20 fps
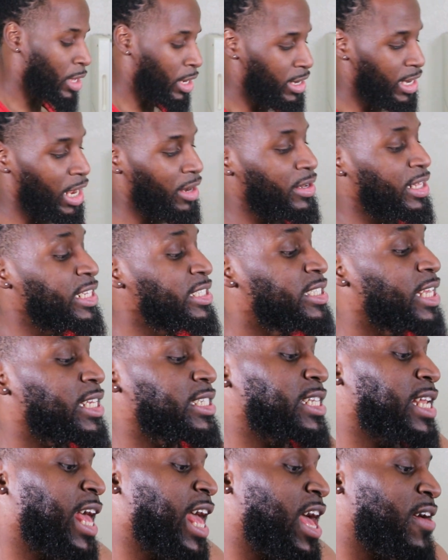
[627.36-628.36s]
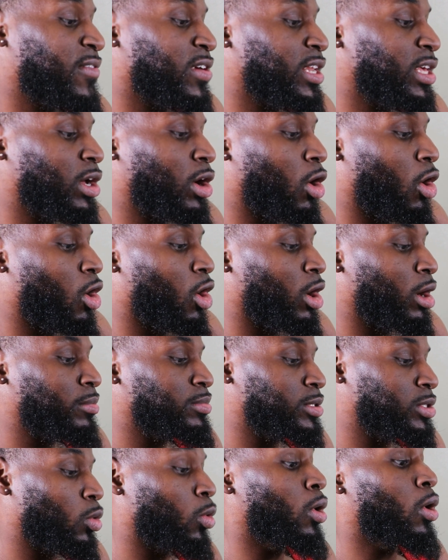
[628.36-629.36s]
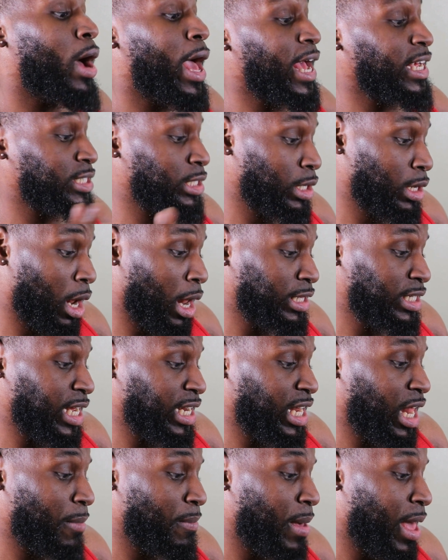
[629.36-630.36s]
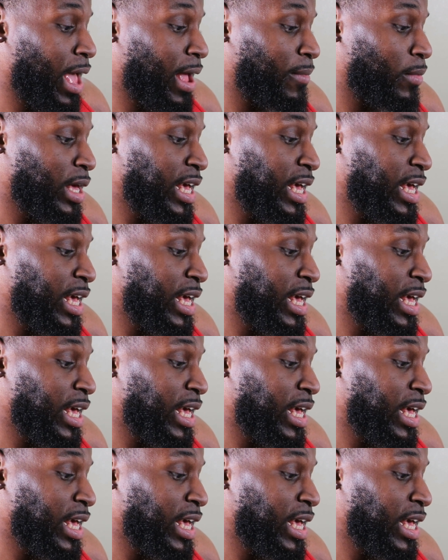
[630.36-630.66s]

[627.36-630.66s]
Now this doesn't have any carbs. Well, actually, I'll take that back.